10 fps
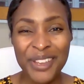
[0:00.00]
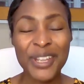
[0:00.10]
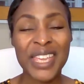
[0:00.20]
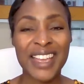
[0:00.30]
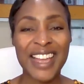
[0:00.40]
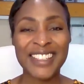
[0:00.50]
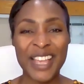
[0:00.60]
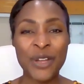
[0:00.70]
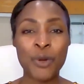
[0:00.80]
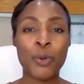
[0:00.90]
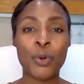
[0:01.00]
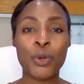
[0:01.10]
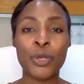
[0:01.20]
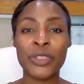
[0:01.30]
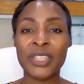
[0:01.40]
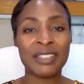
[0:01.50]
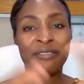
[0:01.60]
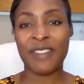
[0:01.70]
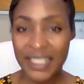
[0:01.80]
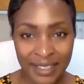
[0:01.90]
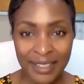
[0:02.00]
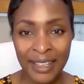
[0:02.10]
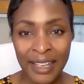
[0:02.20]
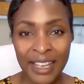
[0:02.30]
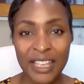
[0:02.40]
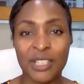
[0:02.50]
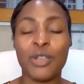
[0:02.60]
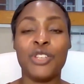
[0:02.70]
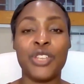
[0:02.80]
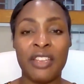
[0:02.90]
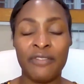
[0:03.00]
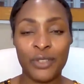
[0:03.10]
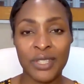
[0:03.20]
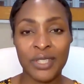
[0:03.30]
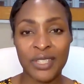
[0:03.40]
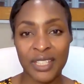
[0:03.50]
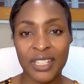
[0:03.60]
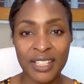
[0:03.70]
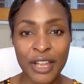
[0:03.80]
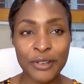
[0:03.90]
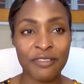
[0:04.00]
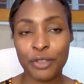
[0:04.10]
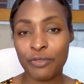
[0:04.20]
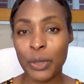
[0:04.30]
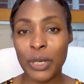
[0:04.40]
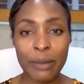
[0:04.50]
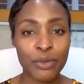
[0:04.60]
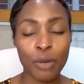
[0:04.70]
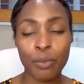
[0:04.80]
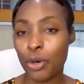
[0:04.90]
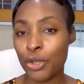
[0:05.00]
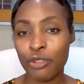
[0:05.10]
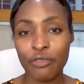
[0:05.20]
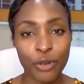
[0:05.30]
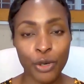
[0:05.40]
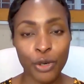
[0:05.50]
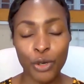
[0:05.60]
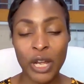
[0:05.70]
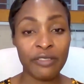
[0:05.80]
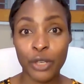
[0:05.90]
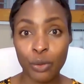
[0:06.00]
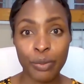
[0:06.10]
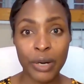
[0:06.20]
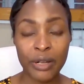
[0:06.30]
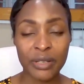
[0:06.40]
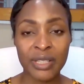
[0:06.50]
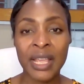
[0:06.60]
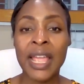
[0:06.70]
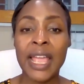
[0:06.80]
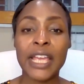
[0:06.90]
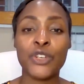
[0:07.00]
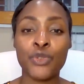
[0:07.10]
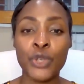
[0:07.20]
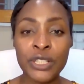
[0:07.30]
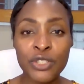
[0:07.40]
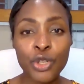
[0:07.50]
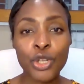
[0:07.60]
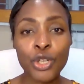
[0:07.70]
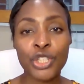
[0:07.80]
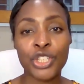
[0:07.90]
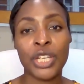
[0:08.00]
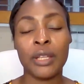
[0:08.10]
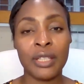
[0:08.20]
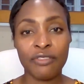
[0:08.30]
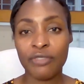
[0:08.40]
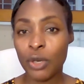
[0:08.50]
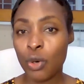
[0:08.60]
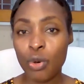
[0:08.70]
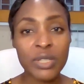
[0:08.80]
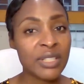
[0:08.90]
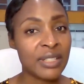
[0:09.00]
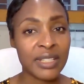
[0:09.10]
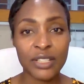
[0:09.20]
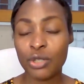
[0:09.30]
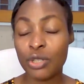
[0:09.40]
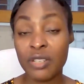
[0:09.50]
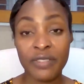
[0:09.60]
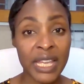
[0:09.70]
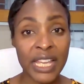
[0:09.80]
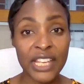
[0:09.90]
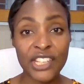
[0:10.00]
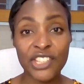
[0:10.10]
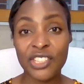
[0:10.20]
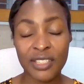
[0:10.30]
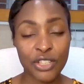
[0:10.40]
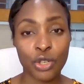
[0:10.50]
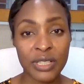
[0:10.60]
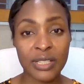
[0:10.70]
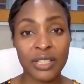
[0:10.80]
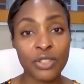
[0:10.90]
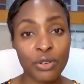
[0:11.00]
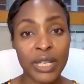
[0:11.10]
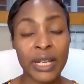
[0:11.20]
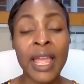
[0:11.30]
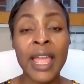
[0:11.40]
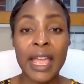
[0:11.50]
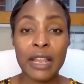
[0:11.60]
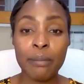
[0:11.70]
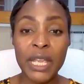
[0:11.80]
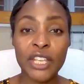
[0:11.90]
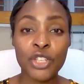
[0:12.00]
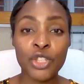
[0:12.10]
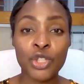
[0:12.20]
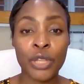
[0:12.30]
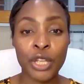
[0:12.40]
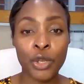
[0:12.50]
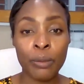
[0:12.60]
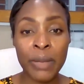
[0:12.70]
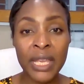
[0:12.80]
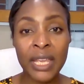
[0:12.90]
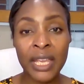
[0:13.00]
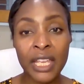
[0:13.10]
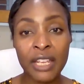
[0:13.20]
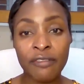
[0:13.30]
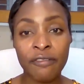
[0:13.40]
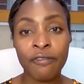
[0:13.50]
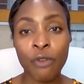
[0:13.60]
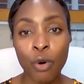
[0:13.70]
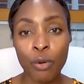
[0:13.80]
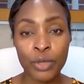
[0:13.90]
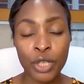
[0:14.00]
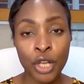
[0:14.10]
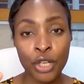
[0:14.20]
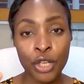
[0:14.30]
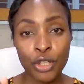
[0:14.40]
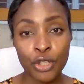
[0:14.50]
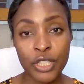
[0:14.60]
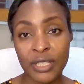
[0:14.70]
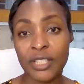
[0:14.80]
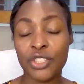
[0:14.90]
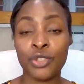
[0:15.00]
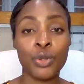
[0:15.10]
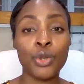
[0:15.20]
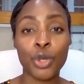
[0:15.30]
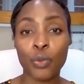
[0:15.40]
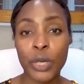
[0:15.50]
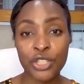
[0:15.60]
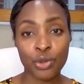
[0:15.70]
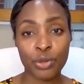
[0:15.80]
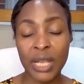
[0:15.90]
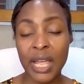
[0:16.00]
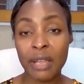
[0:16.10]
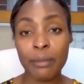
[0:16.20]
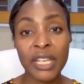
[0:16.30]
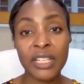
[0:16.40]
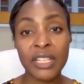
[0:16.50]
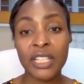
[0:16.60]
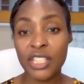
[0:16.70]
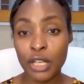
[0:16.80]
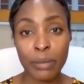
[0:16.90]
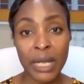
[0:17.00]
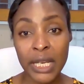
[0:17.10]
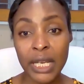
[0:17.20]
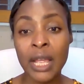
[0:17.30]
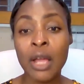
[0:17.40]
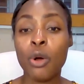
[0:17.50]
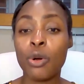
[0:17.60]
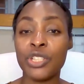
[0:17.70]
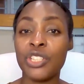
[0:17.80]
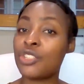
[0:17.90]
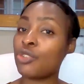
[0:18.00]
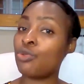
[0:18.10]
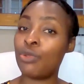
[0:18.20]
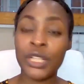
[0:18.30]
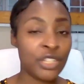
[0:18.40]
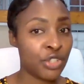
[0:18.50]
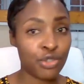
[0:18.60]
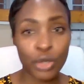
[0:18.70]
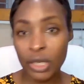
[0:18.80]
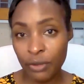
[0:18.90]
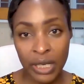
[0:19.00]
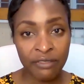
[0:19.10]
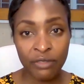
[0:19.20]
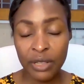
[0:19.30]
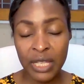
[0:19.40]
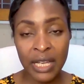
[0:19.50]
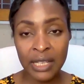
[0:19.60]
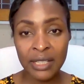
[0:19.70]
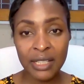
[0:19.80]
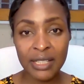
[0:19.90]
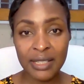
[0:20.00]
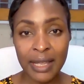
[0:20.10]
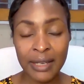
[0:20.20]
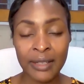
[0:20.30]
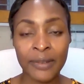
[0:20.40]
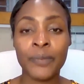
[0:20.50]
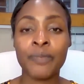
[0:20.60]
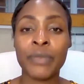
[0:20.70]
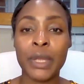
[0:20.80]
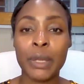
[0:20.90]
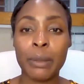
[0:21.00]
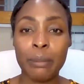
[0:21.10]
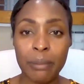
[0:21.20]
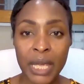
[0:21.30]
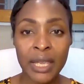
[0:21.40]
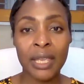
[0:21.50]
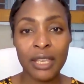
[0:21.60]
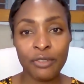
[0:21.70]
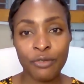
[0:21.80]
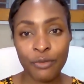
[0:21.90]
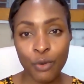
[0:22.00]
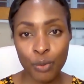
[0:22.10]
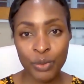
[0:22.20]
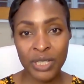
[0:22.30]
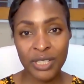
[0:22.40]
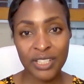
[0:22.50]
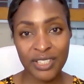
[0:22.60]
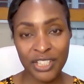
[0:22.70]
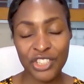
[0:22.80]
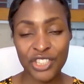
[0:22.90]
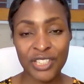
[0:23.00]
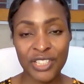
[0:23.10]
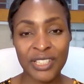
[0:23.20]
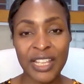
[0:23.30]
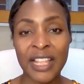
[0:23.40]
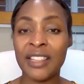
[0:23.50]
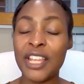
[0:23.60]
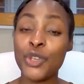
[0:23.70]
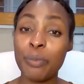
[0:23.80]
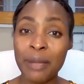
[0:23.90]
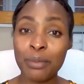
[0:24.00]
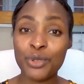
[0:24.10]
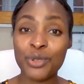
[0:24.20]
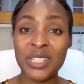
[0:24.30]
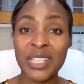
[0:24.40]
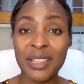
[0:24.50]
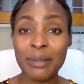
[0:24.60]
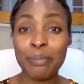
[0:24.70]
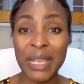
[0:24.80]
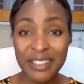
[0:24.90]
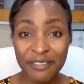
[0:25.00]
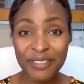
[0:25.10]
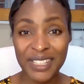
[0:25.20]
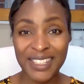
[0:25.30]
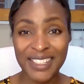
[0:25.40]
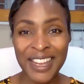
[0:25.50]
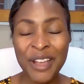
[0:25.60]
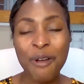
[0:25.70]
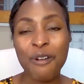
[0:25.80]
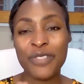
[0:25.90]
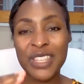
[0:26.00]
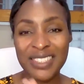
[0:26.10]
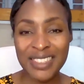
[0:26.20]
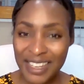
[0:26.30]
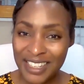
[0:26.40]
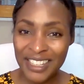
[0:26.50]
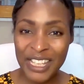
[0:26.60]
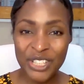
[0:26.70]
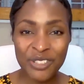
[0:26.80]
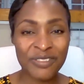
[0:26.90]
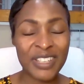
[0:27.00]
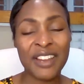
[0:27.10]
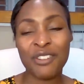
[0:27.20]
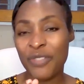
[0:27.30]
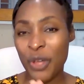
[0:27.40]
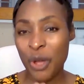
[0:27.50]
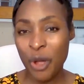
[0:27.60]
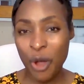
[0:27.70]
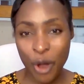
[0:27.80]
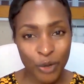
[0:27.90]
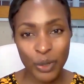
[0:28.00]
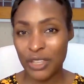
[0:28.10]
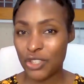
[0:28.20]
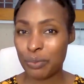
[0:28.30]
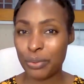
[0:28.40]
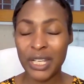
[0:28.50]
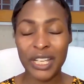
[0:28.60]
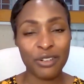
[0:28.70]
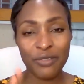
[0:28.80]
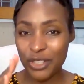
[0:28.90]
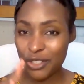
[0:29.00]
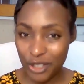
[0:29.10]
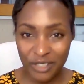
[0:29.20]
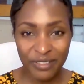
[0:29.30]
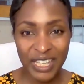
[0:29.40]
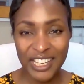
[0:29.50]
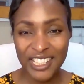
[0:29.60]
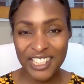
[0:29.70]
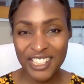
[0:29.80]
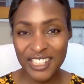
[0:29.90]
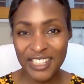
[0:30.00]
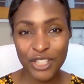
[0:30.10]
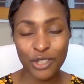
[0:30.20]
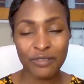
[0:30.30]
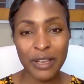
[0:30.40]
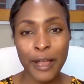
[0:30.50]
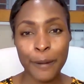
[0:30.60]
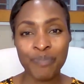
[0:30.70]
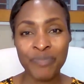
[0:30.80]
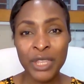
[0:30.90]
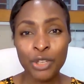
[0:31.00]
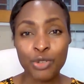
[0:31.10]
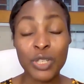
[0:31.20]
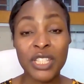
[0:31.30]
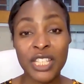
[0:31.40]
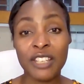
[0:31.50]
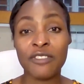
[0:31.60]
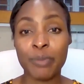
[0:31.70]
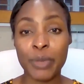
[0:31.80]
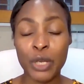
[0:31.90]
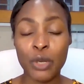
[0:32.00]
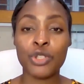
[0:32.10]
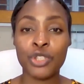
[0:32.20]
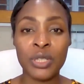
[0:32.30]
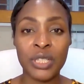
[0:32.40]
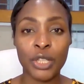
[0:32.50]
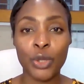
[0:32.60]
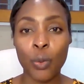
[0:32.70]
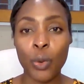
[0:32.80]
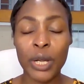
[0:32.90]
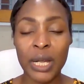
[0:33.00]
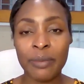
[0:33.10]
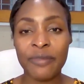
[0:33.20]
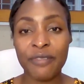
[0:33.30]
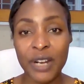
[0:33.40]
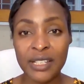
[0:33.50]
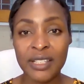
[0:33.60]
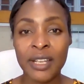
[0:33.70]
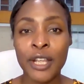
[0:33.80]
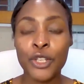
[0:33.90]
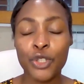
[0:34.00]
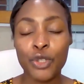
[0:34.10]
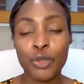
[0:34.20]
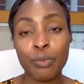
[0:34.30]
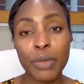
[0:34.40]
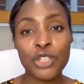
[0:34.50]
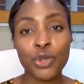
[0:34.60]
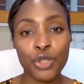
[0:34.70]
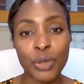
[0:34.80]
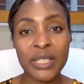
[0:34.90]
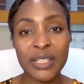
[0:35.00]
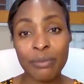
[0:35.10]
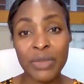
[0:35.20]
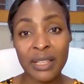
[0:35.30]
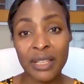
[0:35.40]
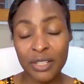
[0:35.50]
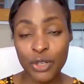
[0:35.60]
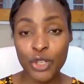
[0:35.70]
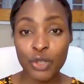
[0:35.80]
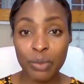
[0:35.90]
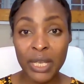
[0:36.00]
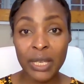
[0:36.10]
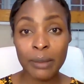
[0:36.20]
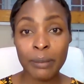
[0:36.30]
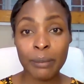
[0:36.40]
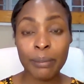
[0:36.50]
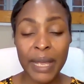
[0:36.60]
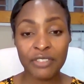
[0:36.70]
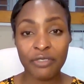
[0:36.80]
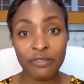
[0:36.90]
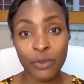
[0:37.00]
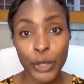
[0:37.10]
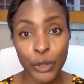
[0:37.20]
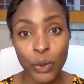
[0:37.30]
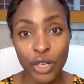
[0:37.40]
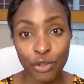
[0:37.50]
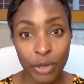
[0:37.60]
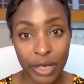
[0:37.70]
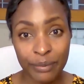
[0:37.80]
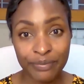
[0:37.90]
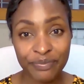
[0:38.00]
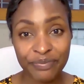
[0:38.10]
Okay, guys, I hope all this advice is going to have you sitting down in front of your laptop or on your phone, however you browse, and researching the different courses and certifications that you're considering and making sure that you're making informed decisions. Do not waste your time, energy, and money on just registering for everything under the sun. Make informed decisions, and then you'll be able to see the benefit of the studying that you've done, of the hard work that you're putting in, of the certification that you've received, because you did the work up front to make sure you're doing something that is going to be impactful for your career.